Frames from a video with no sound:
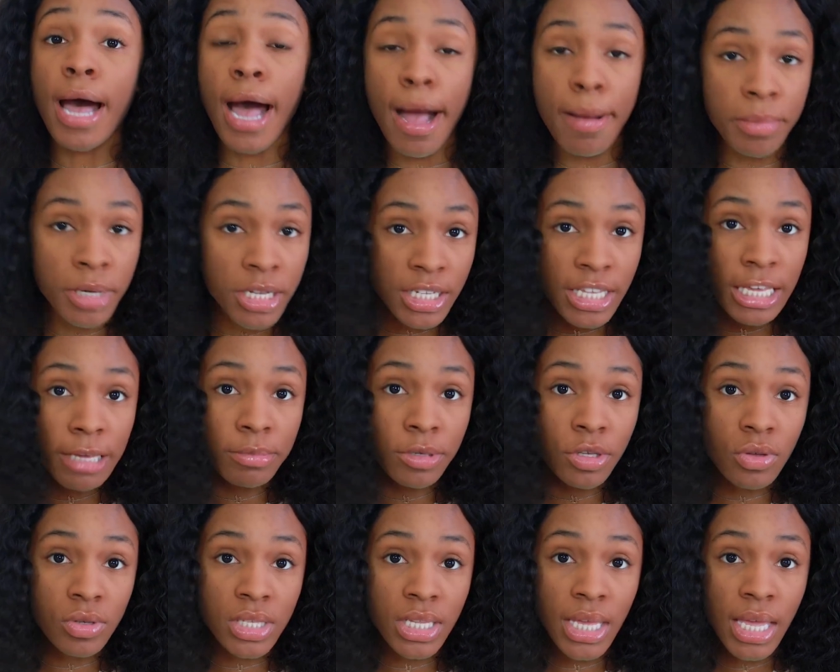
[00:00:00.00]
I'm gonna keep
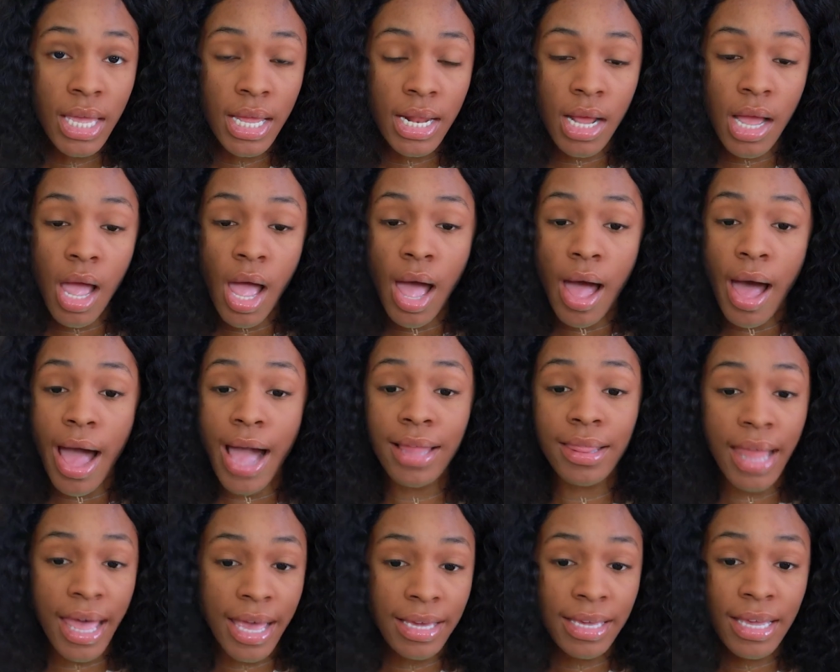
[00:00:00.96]
using it. I
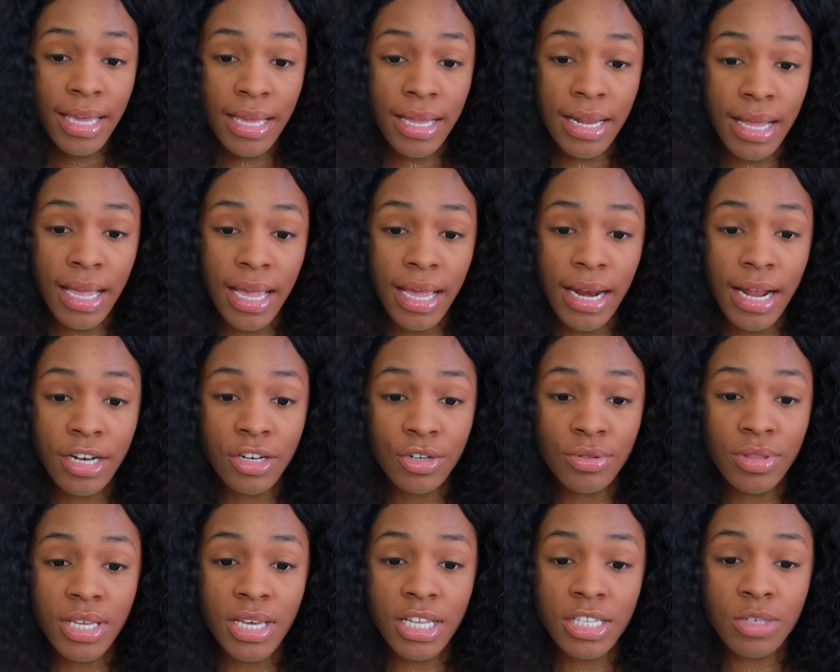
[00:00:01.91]
like it and I
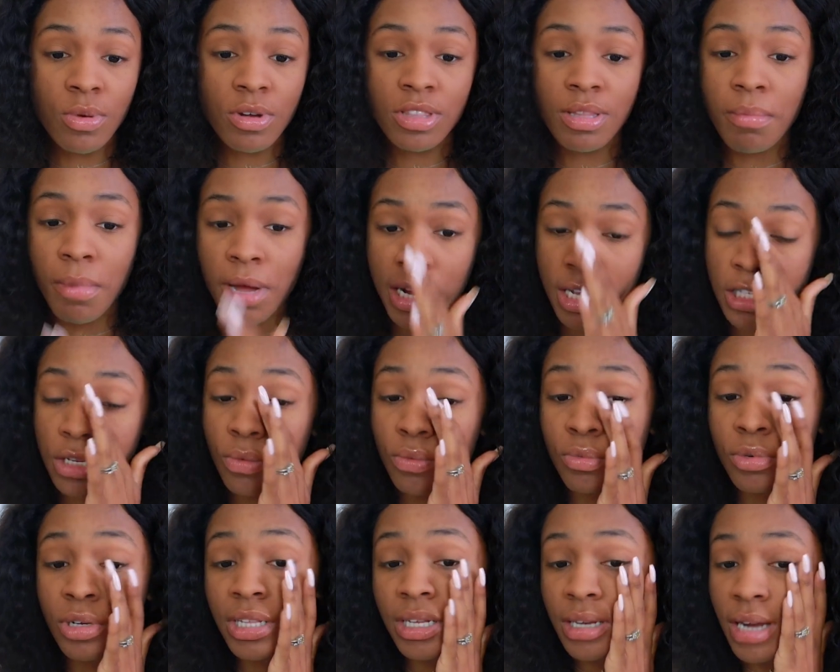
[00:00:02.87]
do think it's worth the money. It's a
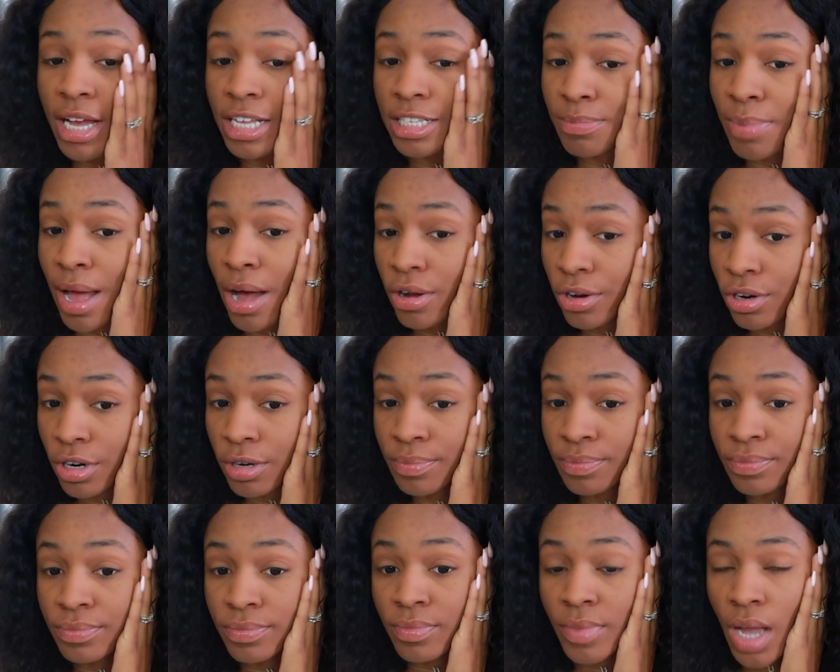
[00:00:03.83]
really nice powder.
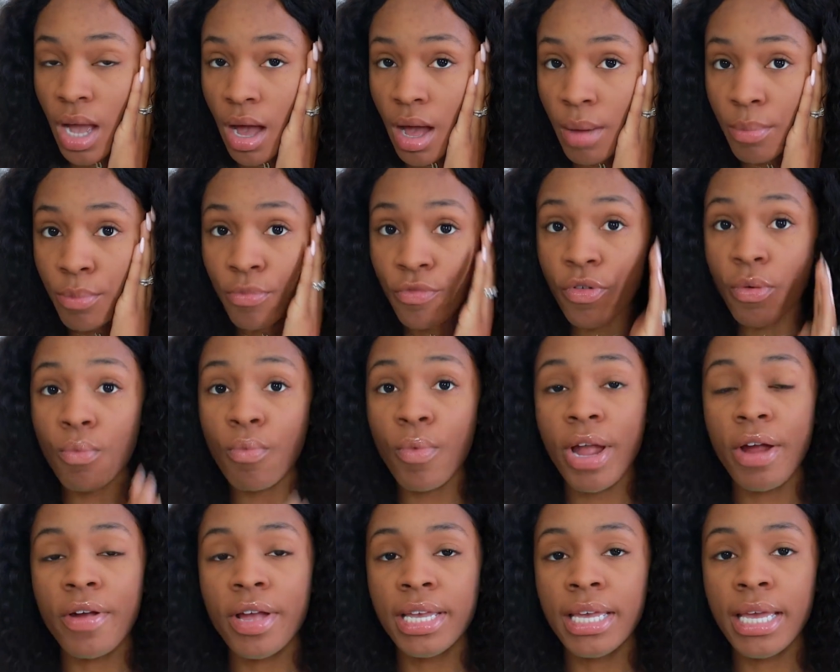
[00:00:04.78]
Um, from
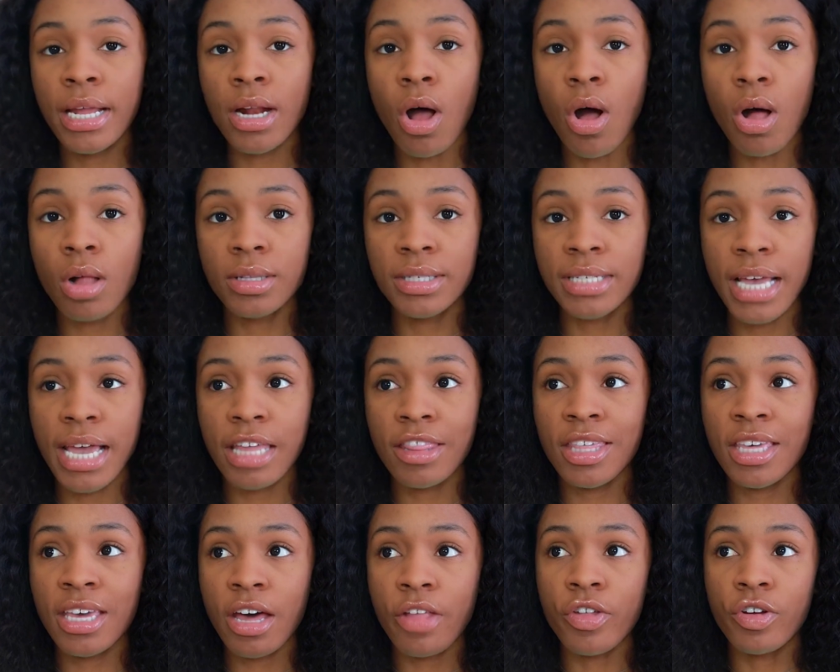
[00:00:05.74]
wearing it all day
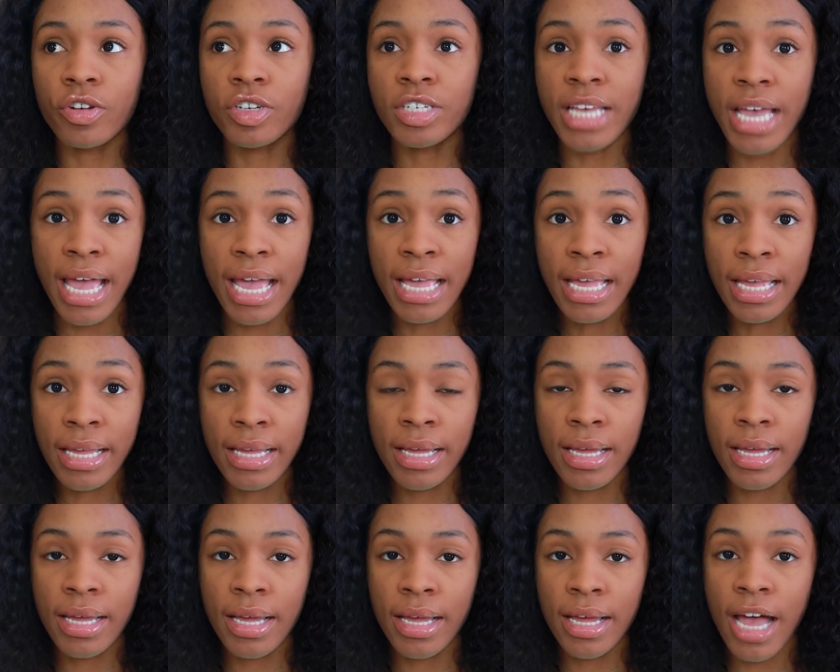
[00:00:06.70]
the other day,
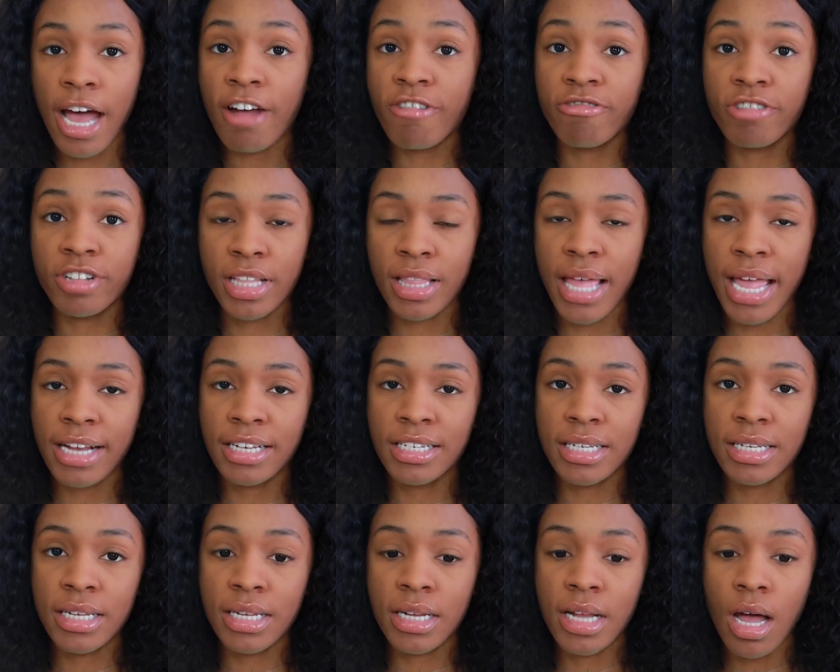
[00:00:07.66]
I really liked
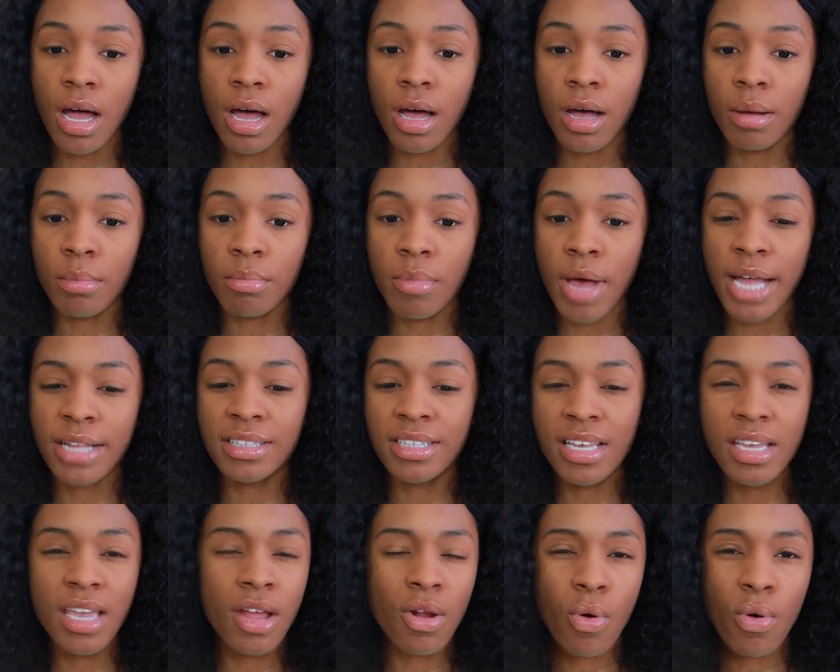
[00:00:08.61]
it. Um, I
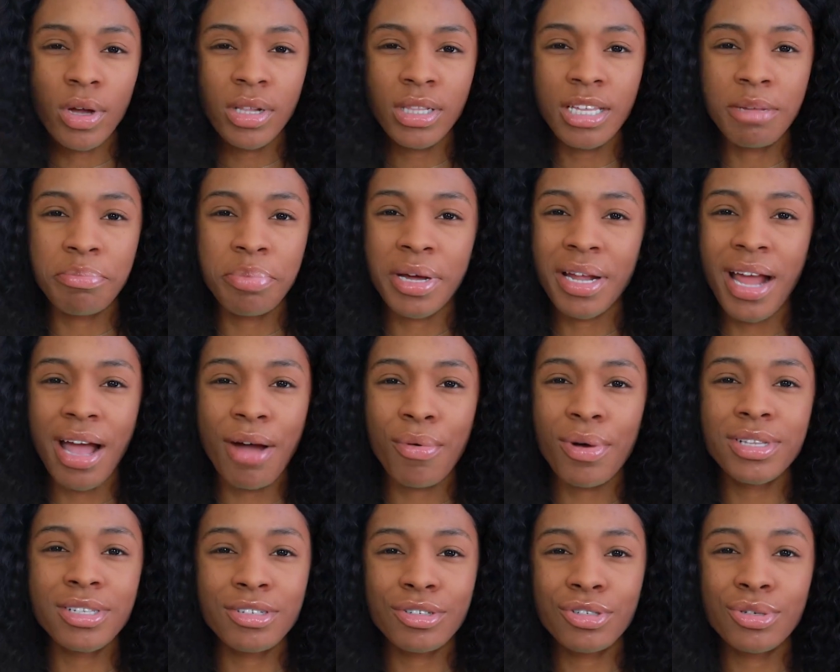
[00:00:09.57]
did get oily, but I
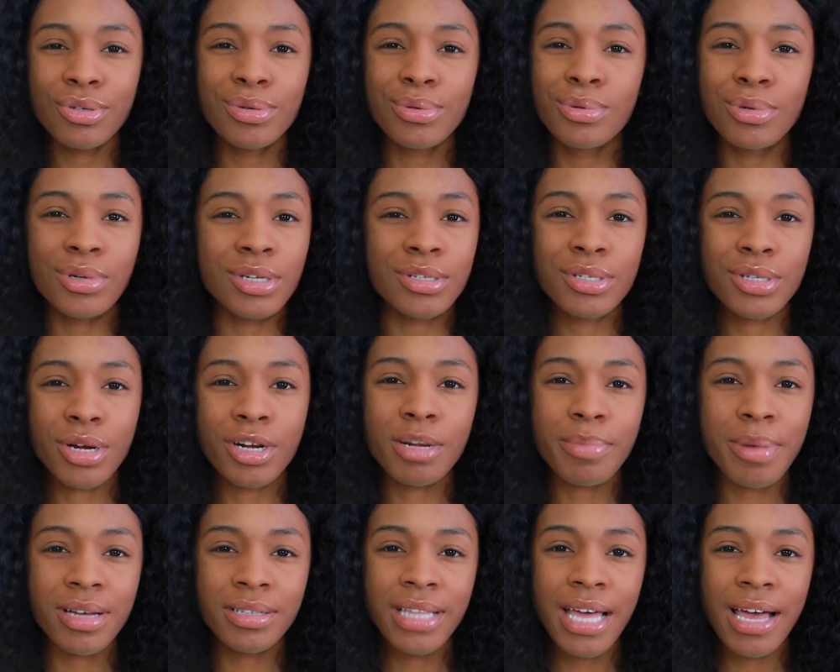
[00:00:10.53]
wasn't too concerned
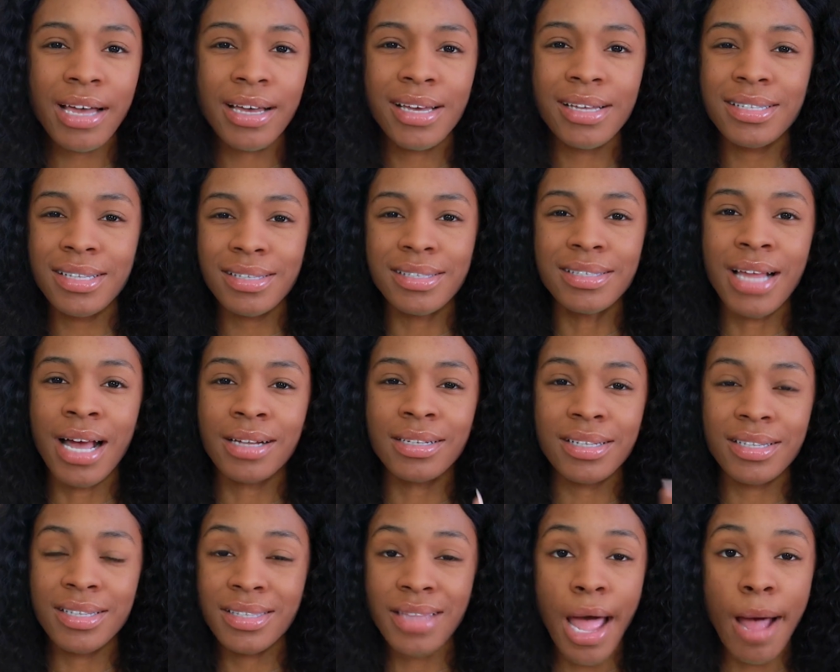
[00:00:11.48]
about that because it's not
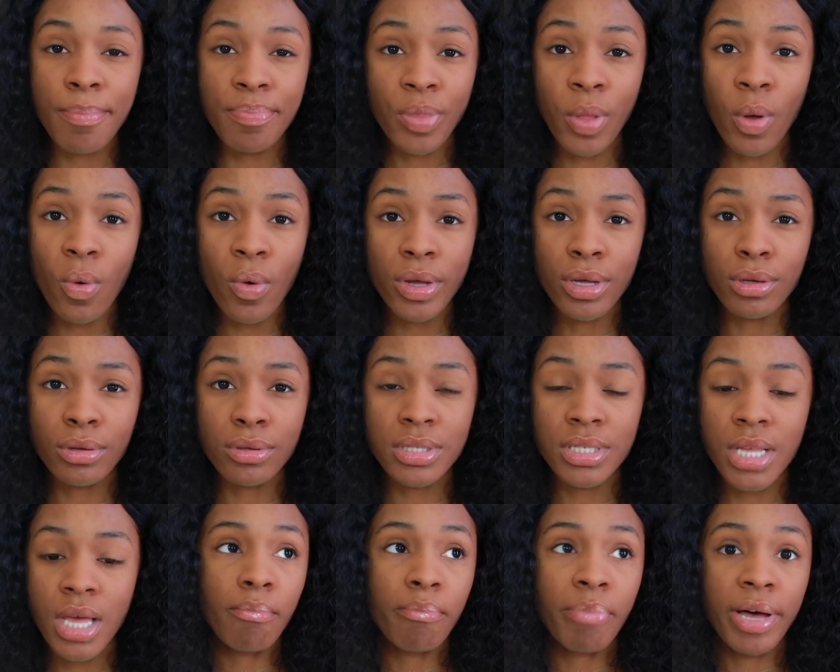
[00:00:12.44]
to stop the
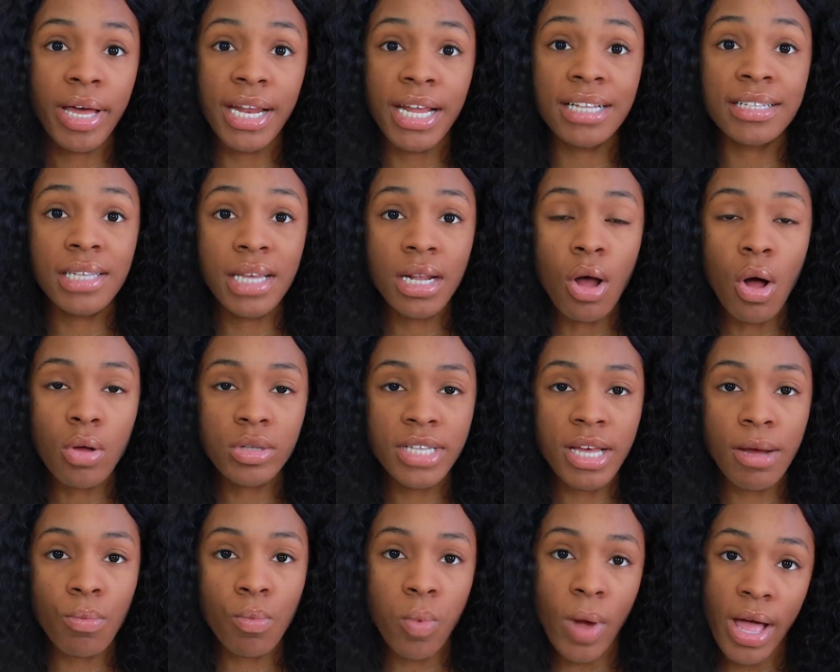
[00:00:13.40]
oils. But it did hold
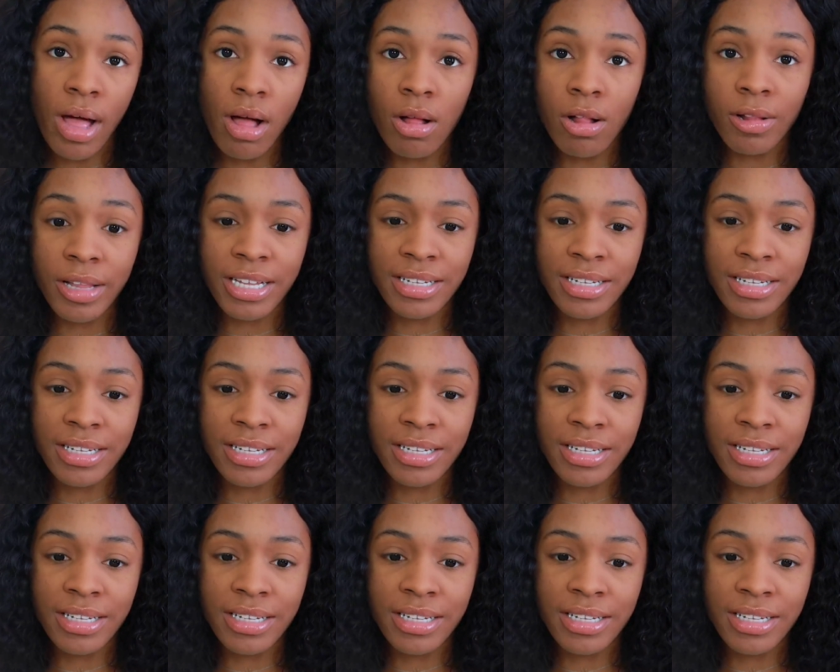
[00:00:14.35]
up well.